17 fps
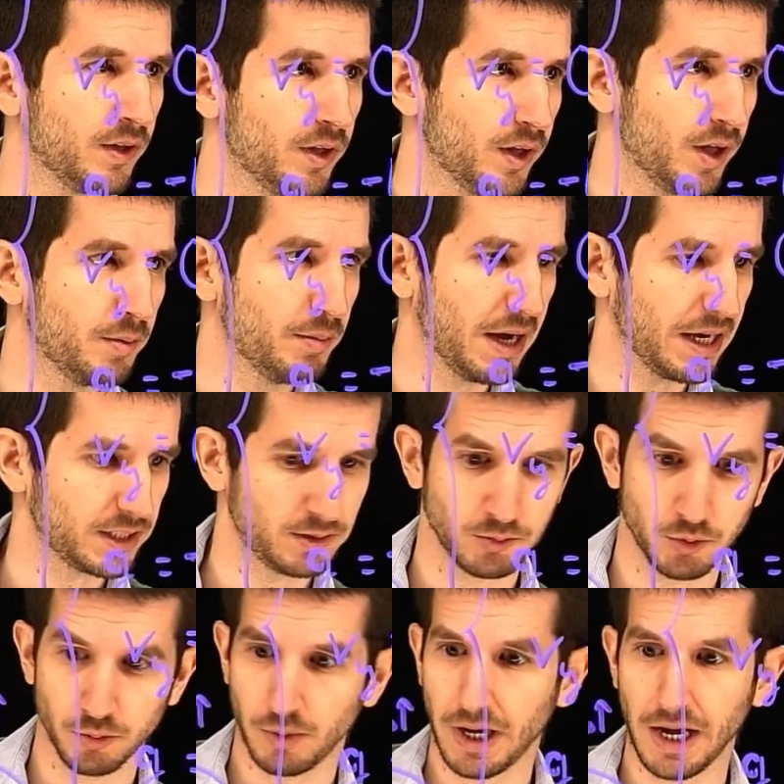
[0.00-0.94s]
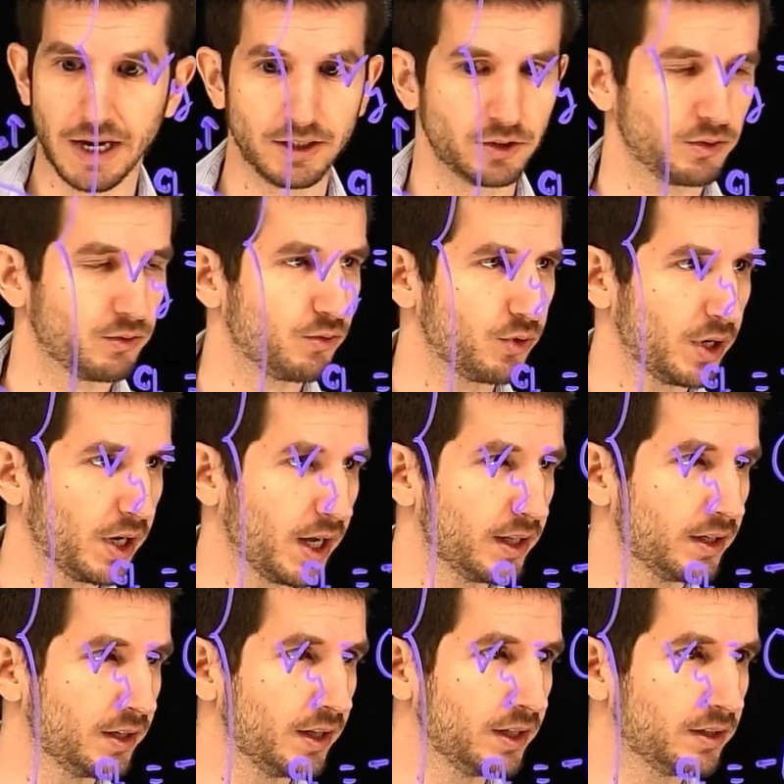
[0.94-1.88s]
maximum height of
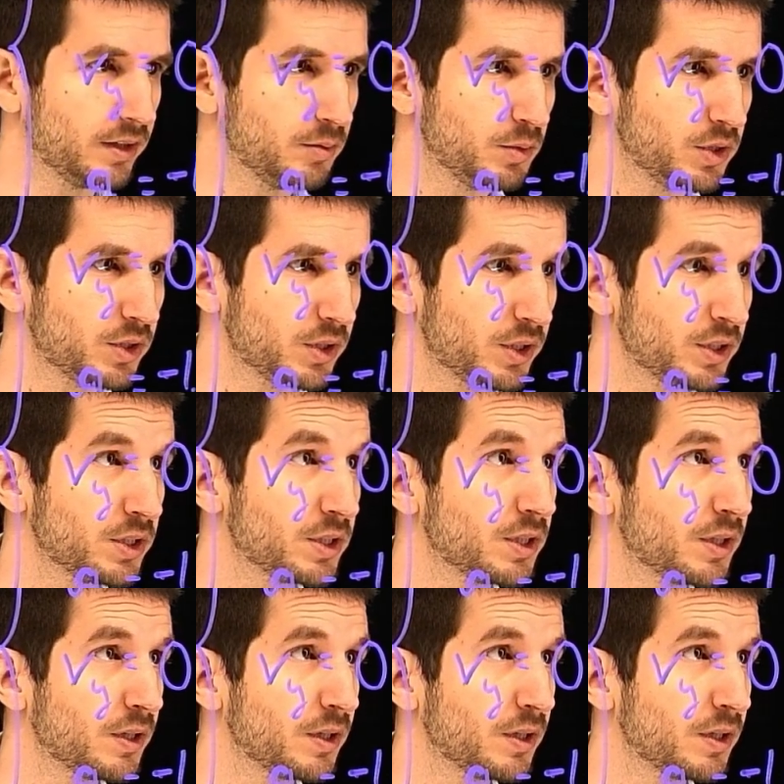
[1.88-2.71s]
380 meters.